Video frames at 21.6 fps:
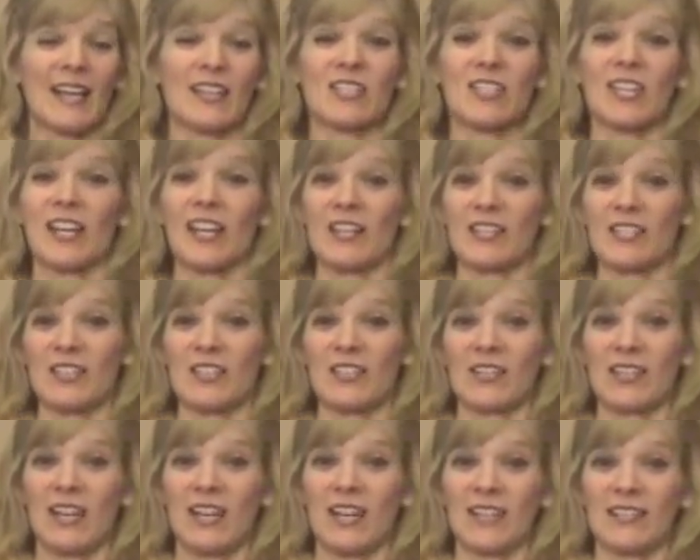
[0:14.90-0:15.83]

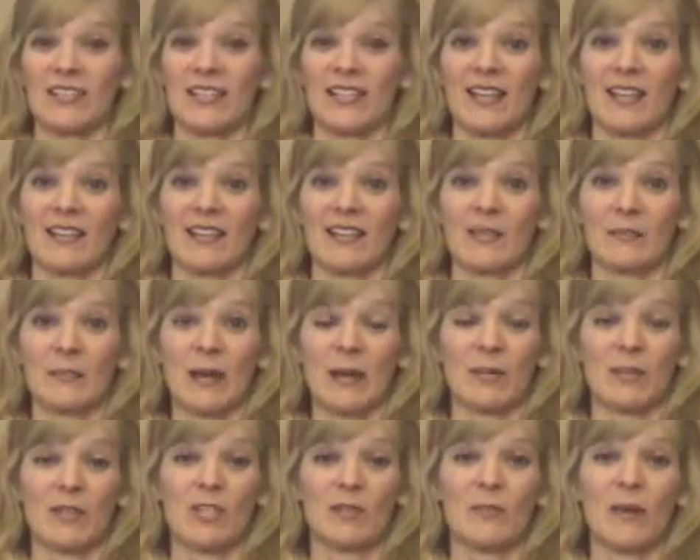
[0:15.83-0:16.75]
educational content
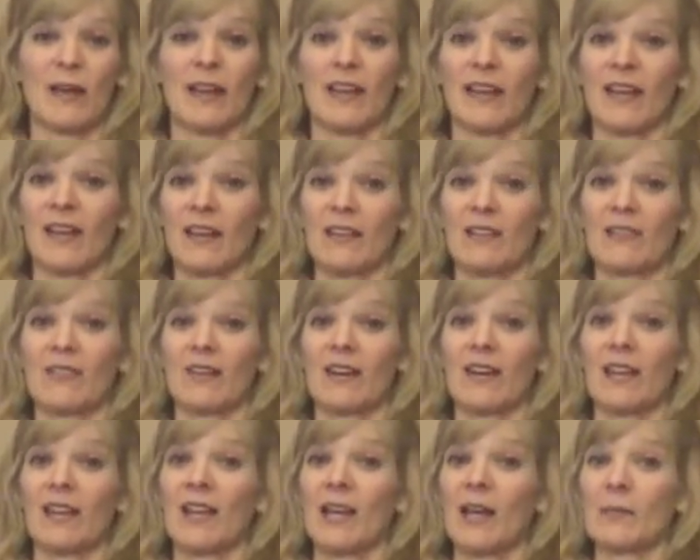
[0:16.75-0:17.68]
published by
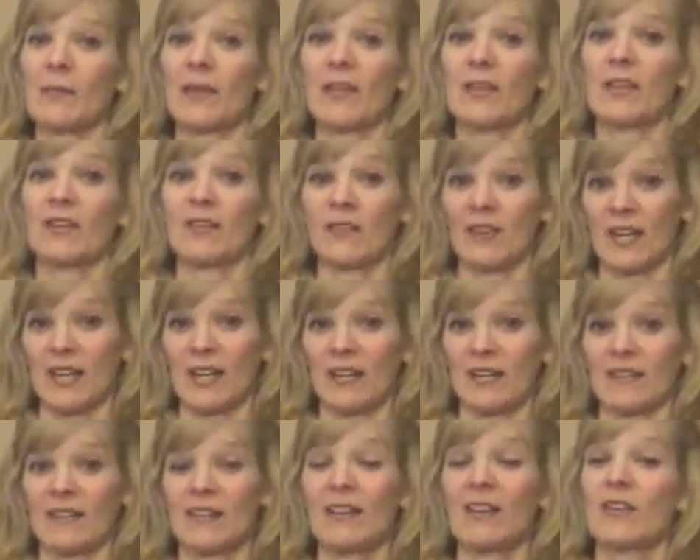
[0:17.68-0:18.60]
Egg-Free
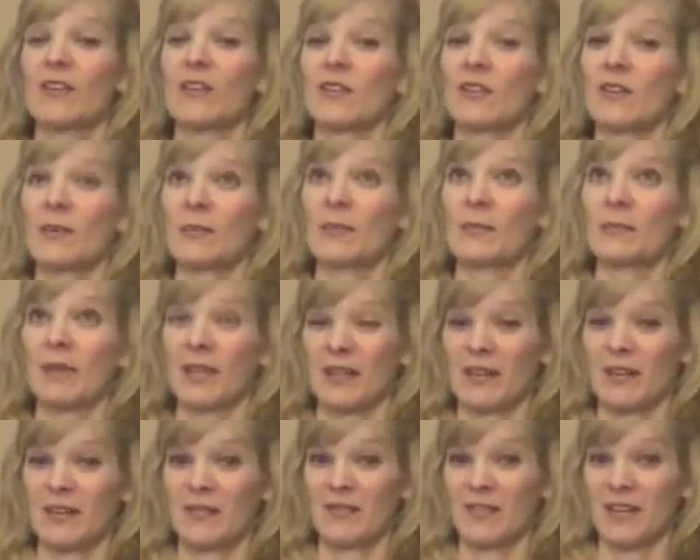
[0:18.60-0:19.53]
Epicurean,
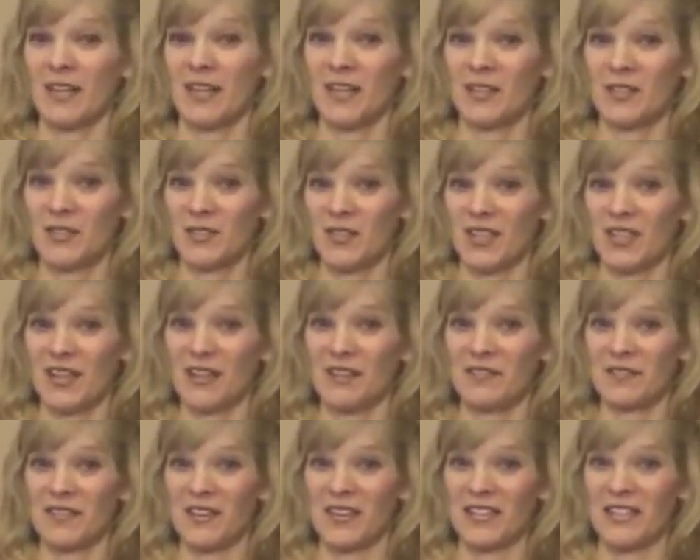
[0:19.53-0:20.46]
peanut-free and tree
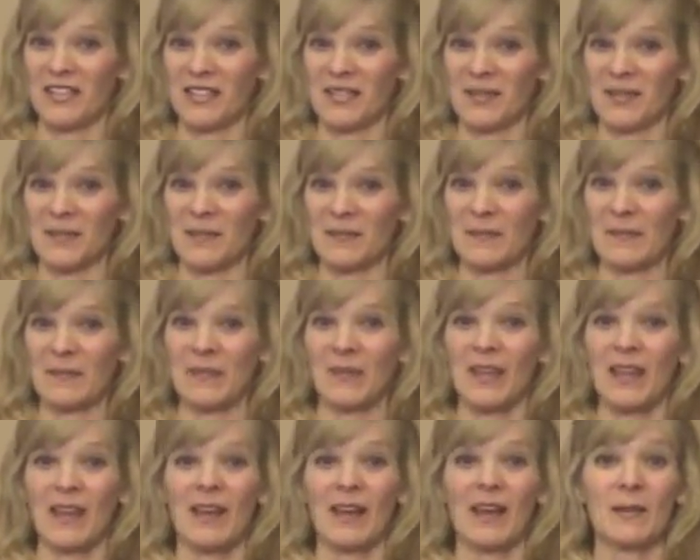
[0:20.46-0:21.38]
nut-free too.
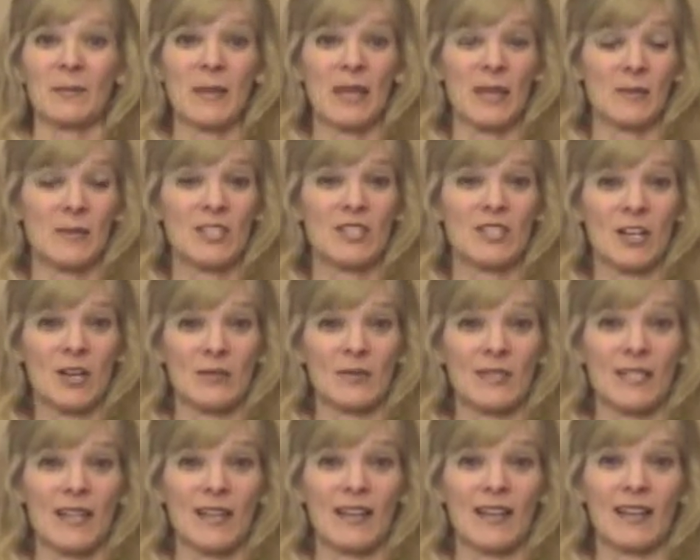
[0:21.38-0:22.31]
I'm Amy
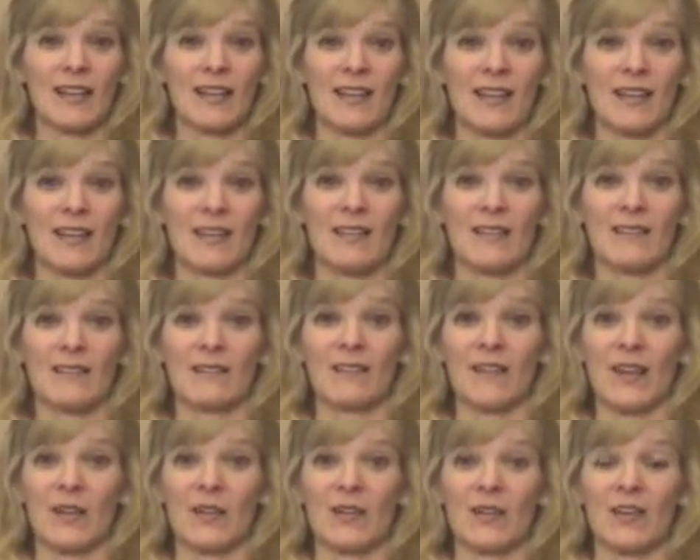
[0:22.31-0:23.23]
Jones Anichini, the
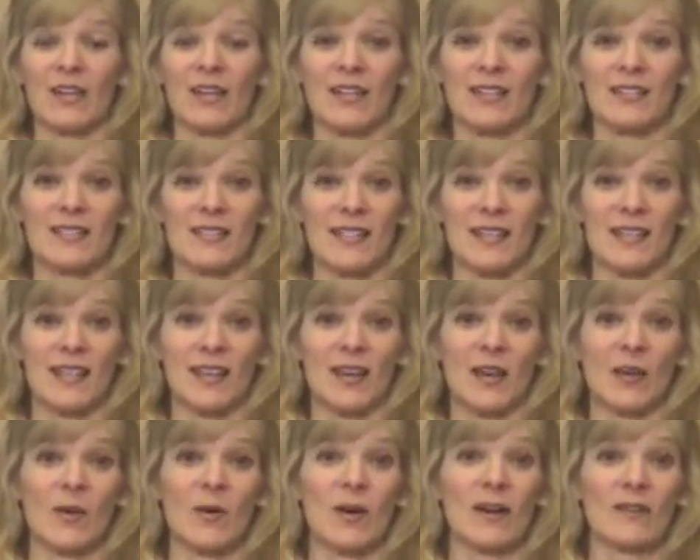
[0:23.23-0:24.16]
founder and
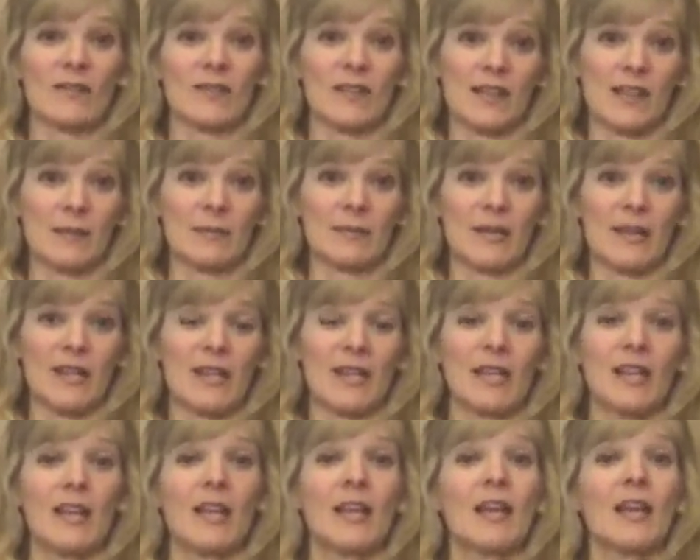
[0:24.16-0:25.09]
CEO of the
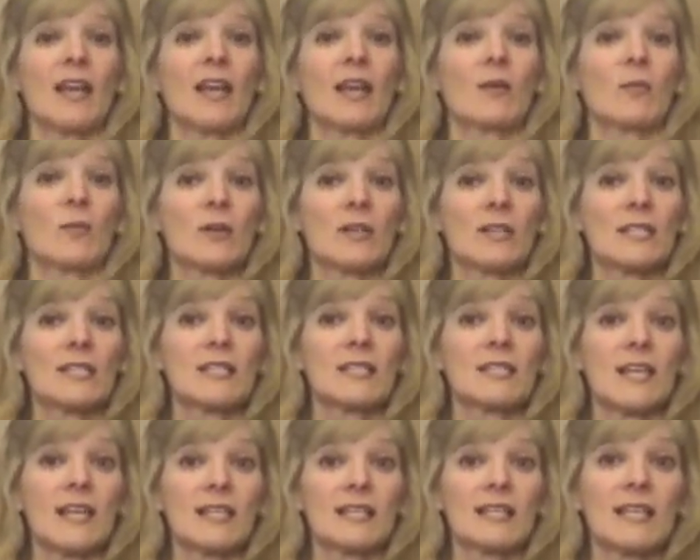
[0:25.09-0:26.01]
company, and we're
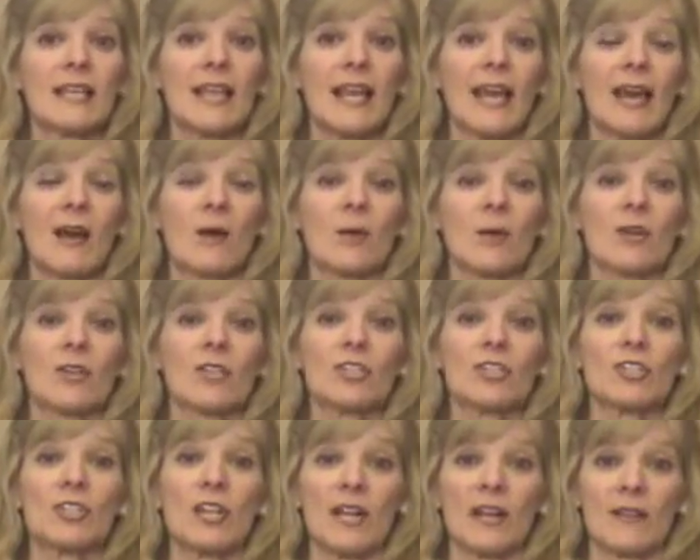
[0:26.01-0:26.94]
discussing our
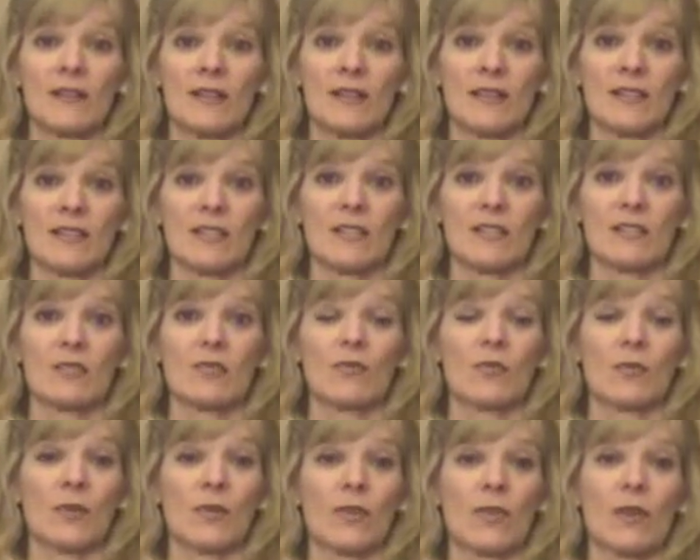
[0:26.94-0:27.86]
checklist
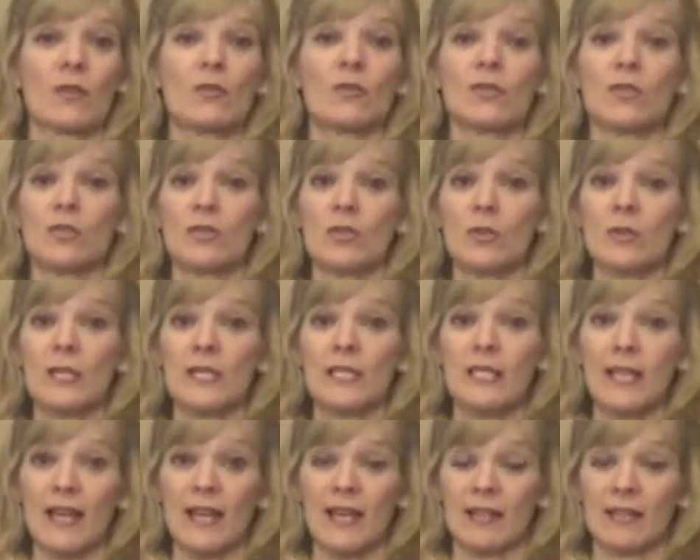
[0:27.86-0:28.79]
for those newly
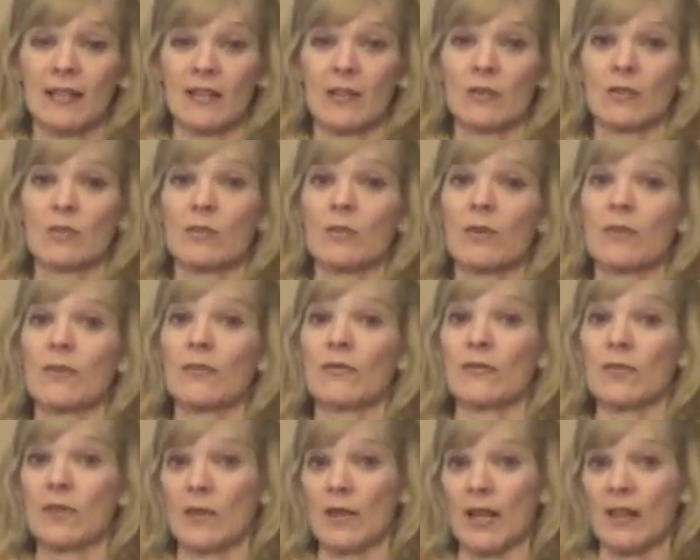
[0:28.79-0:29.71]
diagnosed with a
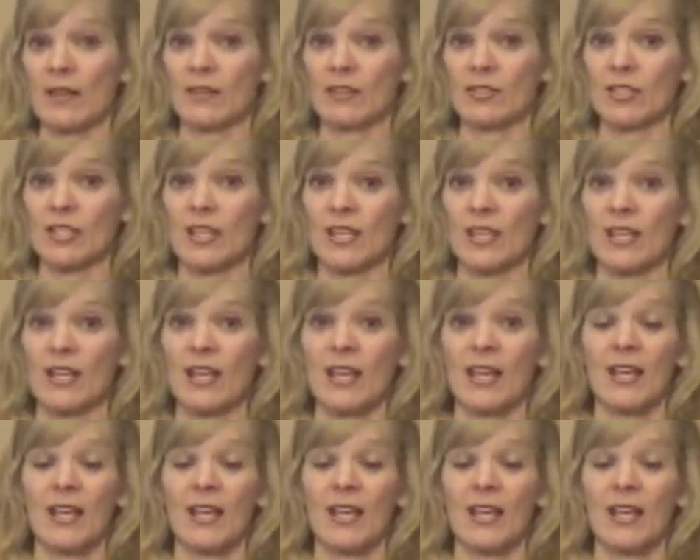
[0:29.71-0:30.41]
food allergy.